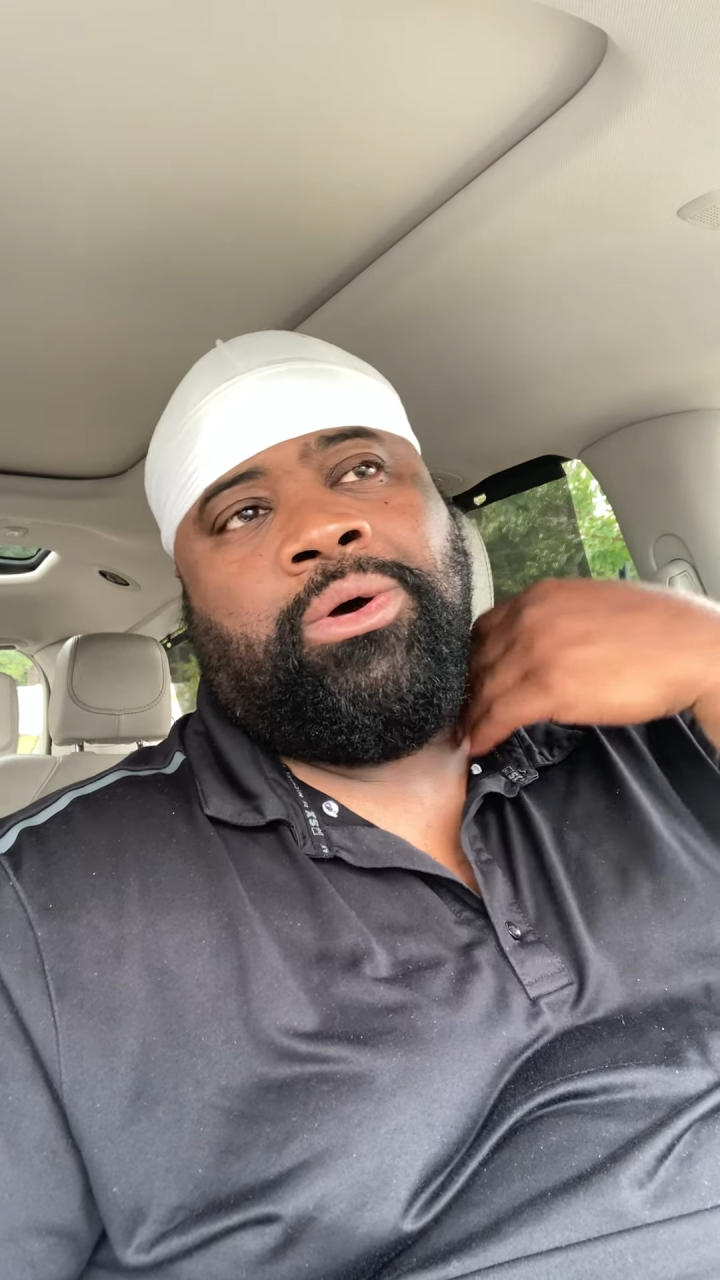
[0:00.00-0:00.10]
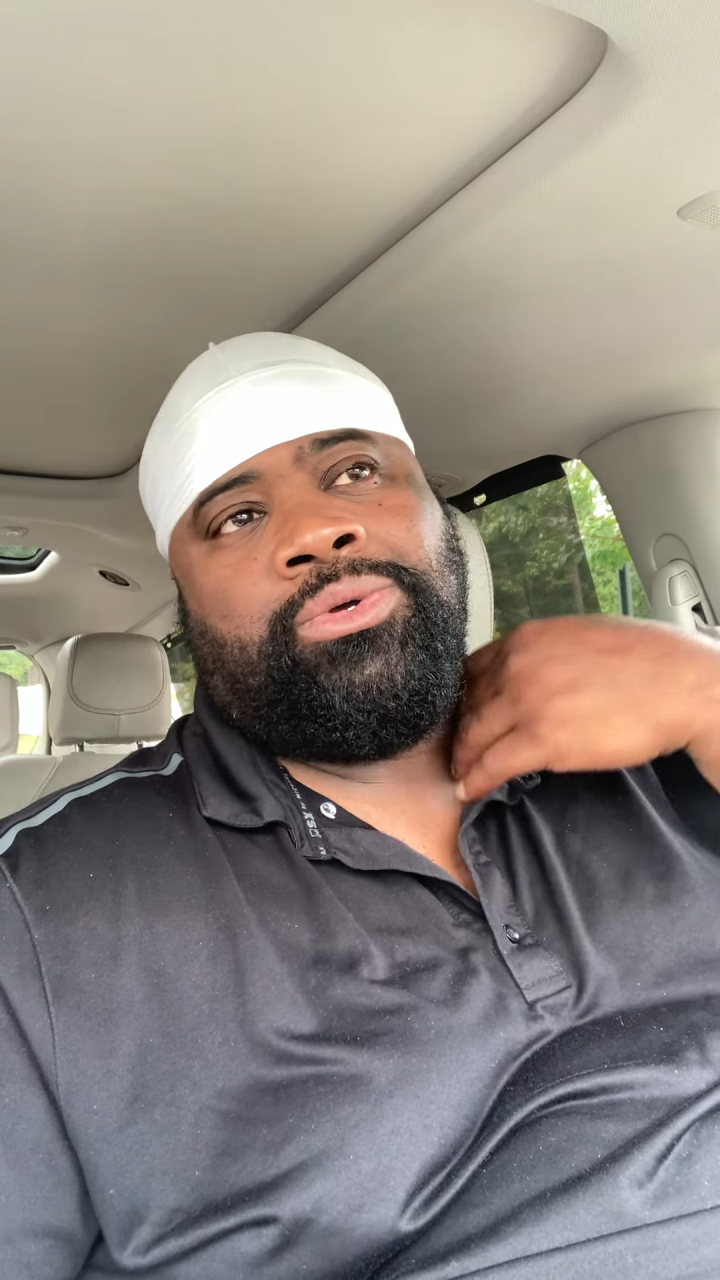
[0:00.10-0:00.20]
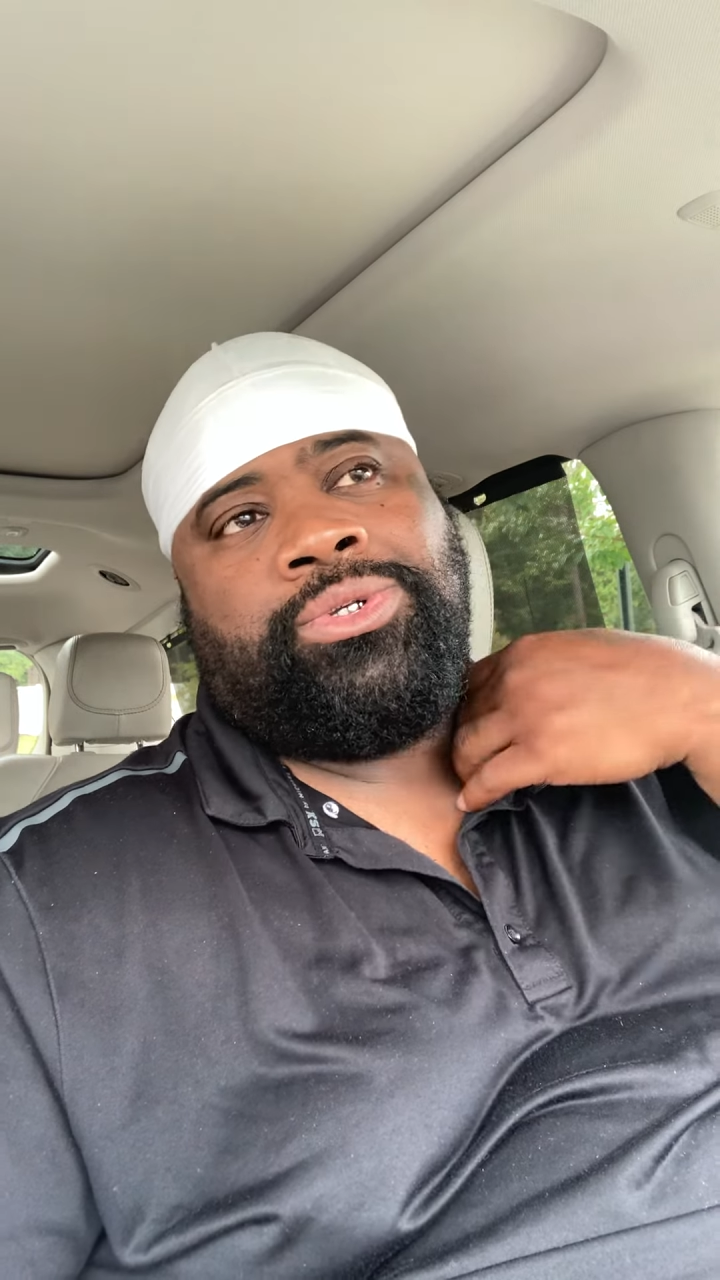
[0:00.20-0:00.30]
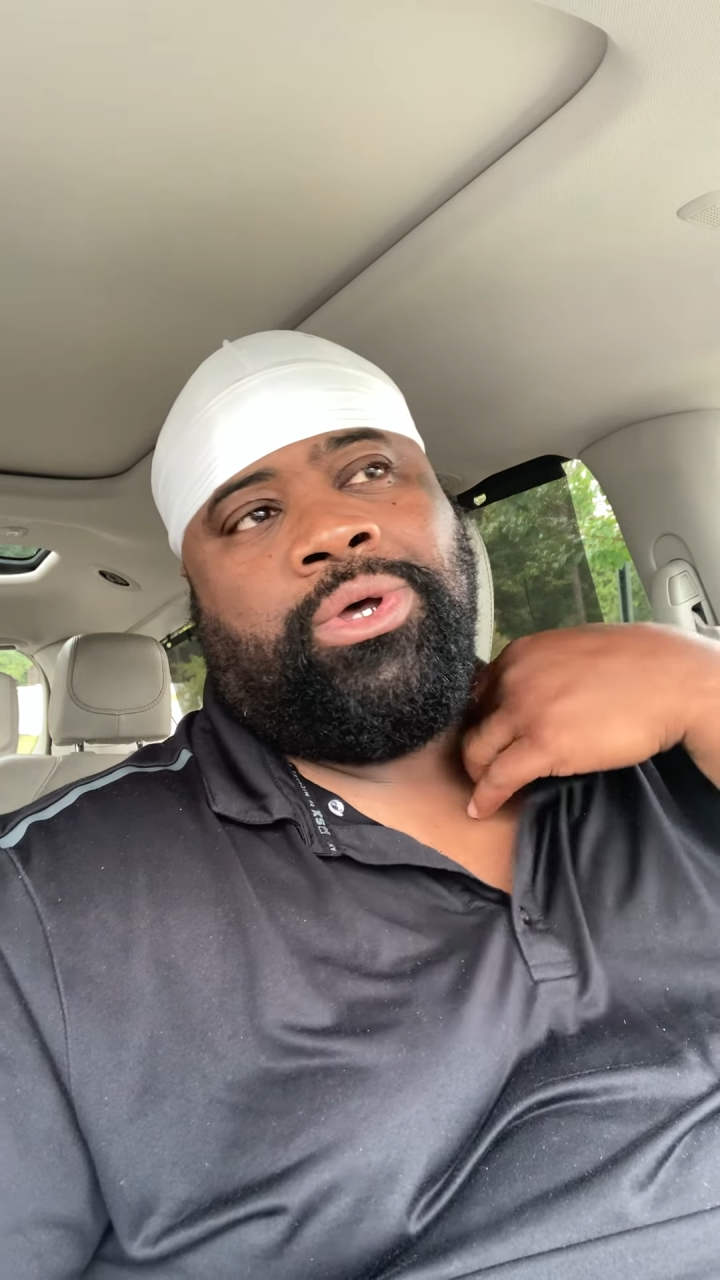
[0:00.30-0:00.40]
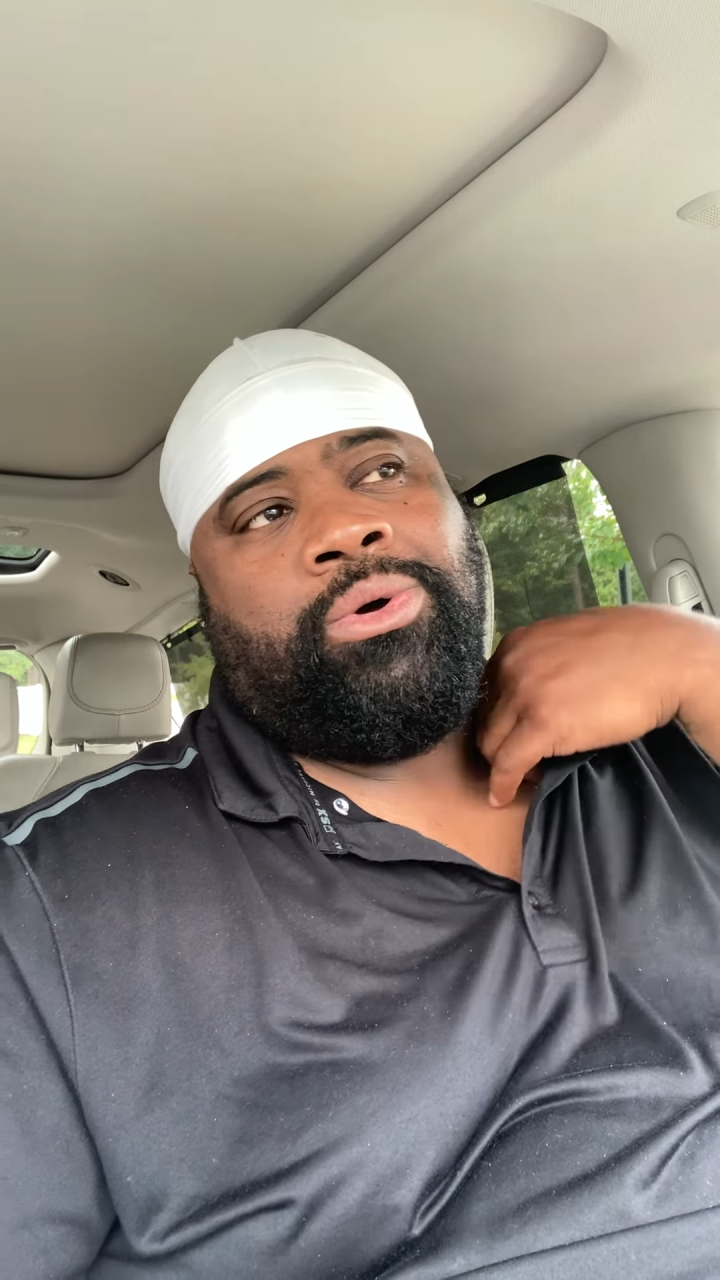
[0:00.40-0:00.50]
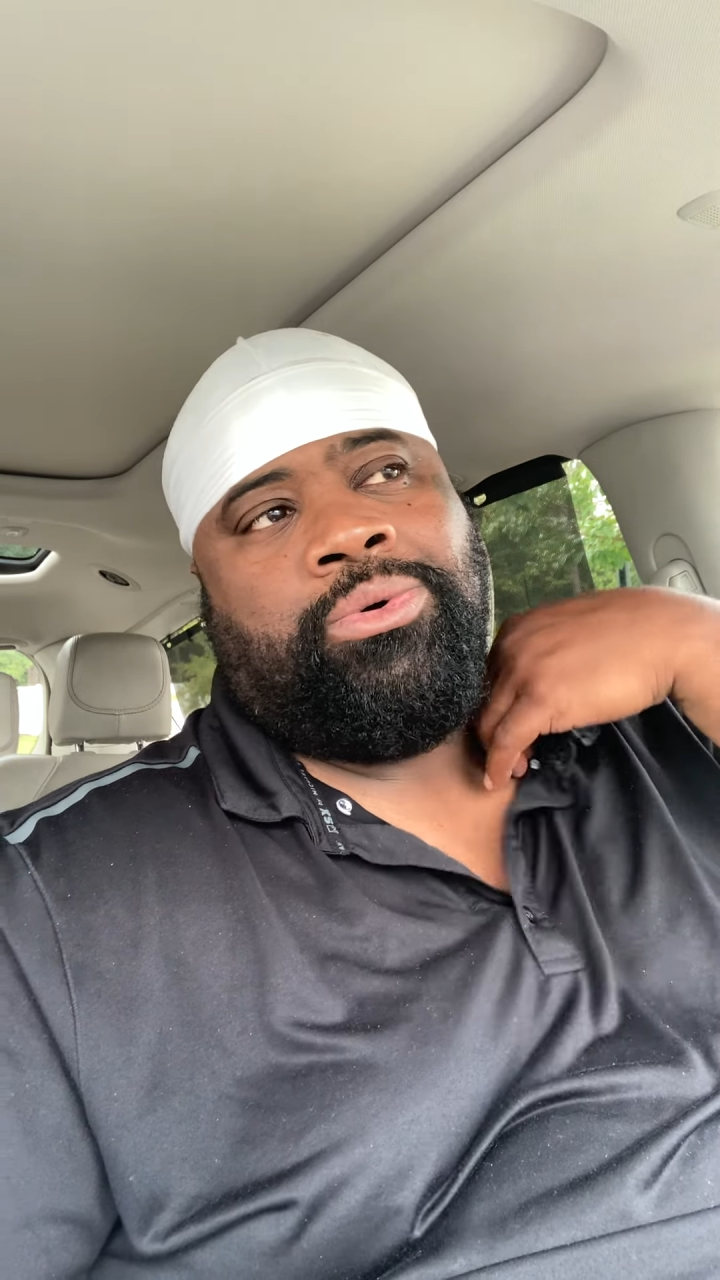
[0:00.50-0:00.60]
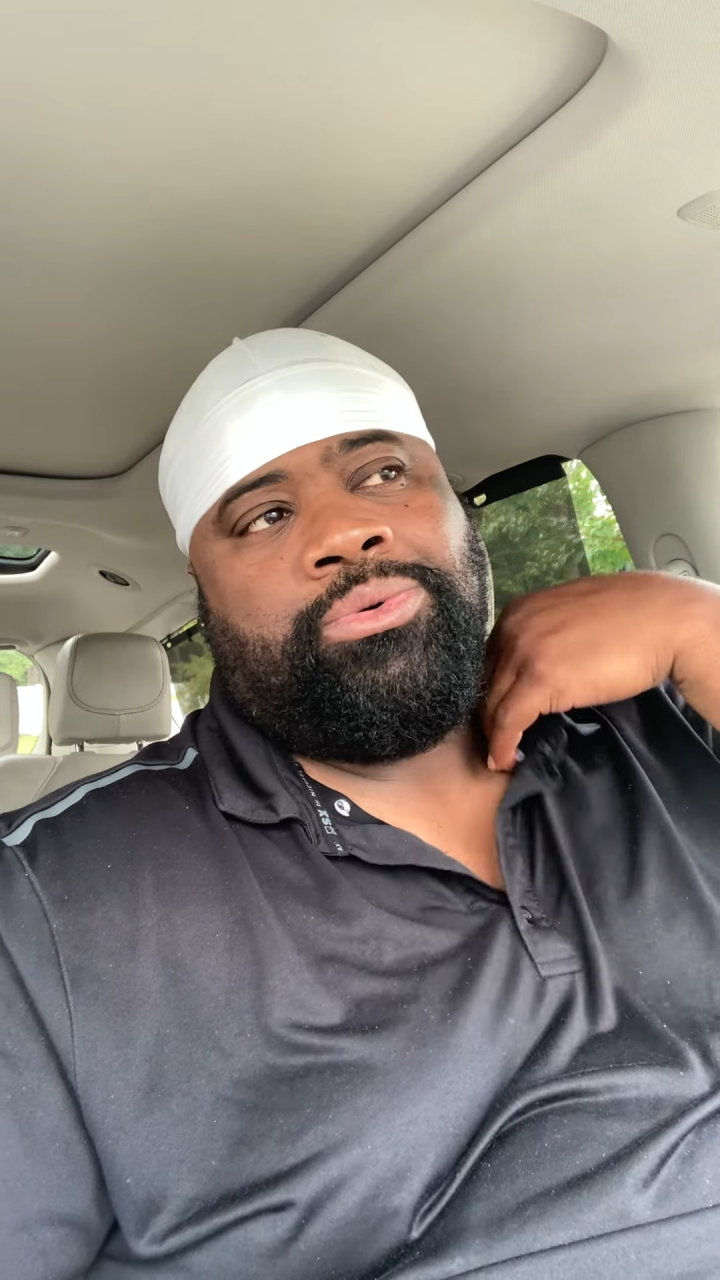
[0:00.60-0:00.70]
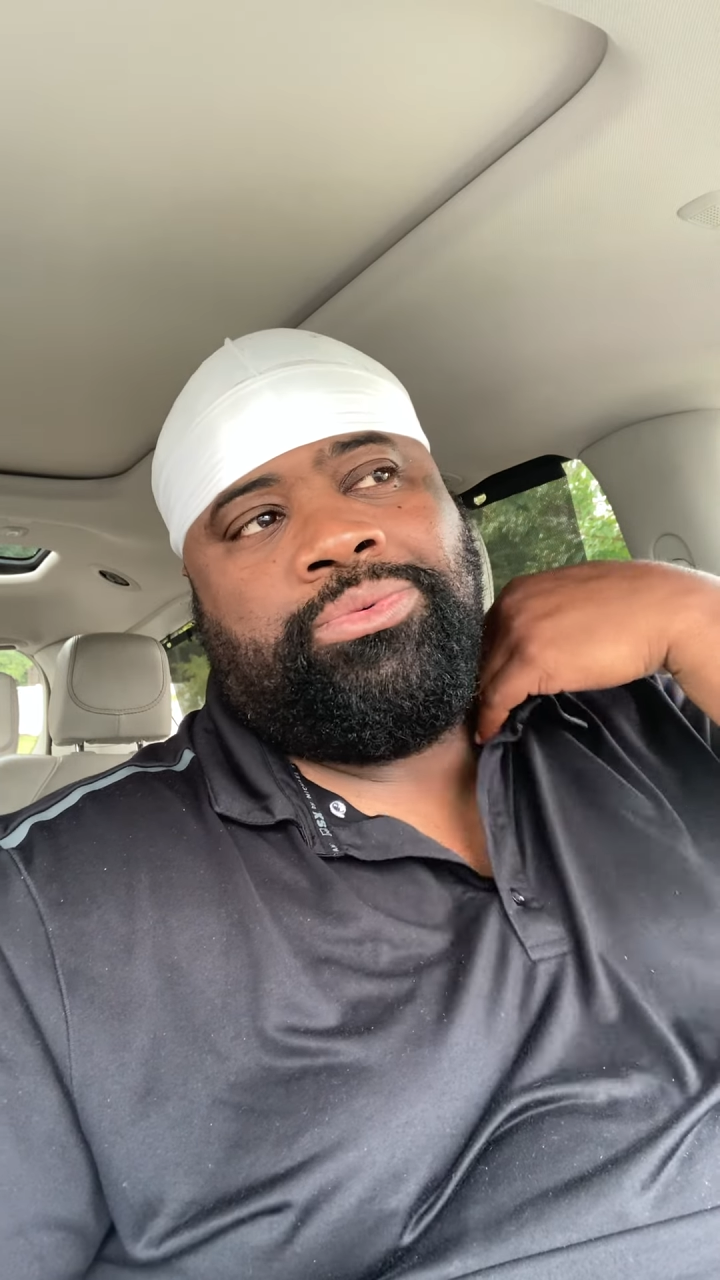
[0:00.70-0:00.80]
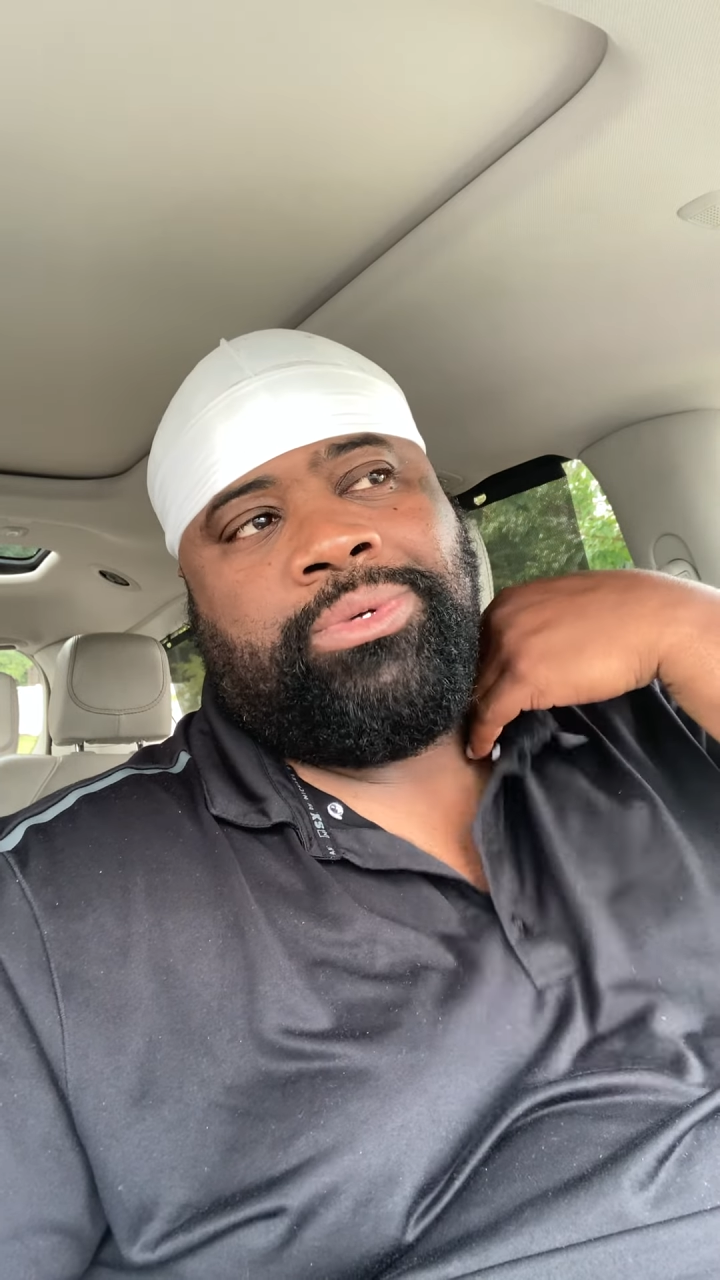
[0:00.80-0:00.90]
So